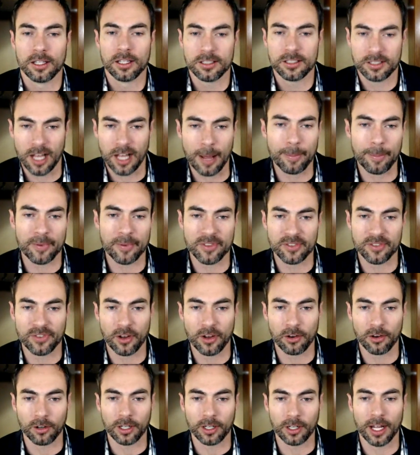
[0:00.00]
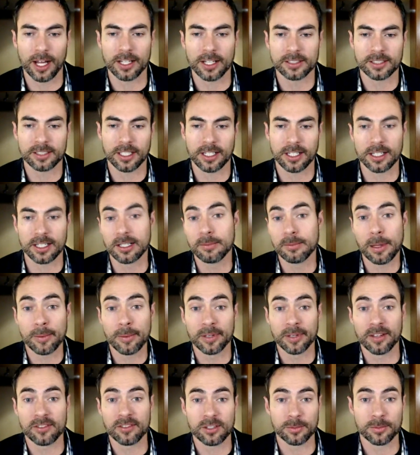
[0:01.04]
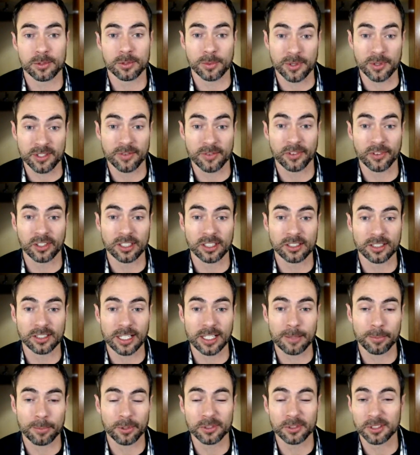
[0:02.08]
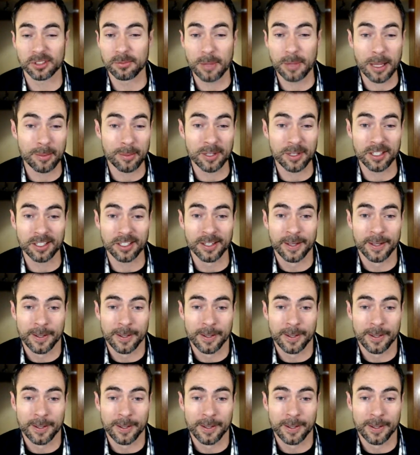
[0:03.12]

top of the funnel content, and then maybe give some specific examples, and maybe